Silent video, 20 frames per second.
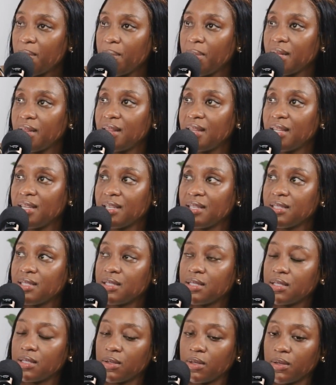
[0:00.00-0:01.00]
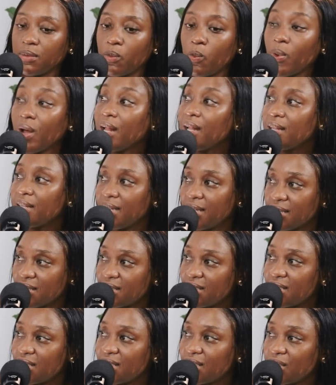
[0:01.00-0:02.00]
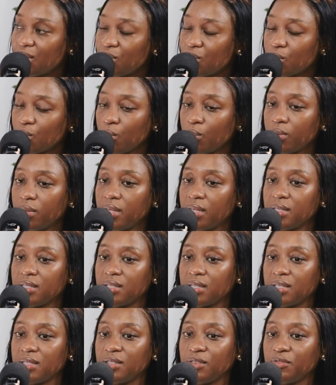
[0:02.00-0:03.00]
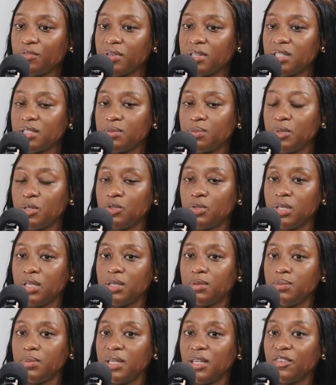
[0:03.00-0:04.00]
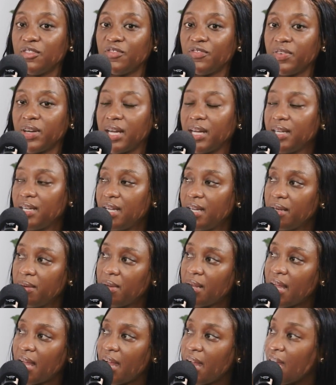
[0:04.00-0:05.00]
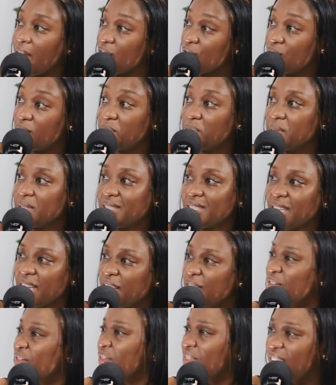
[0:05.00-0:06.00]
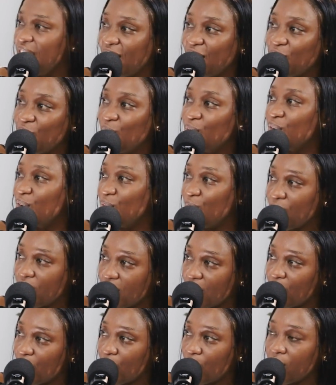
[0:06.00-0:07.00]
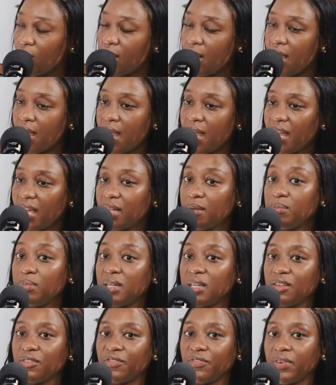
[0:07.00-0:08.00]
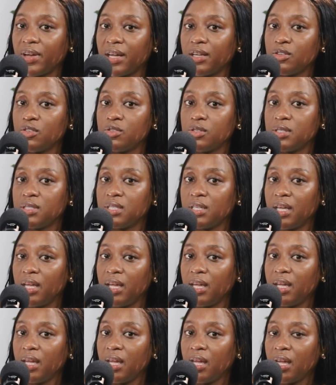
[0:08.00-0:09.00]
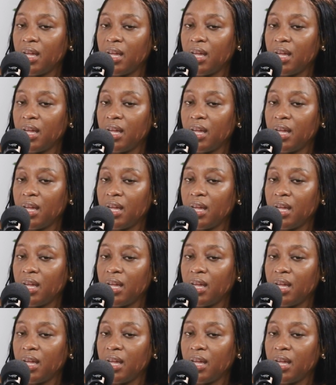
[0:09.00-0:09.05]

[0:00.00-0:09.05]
But there's wellness. So there's a difference between being fine and 100% feeling good, looking good, and being fine to say,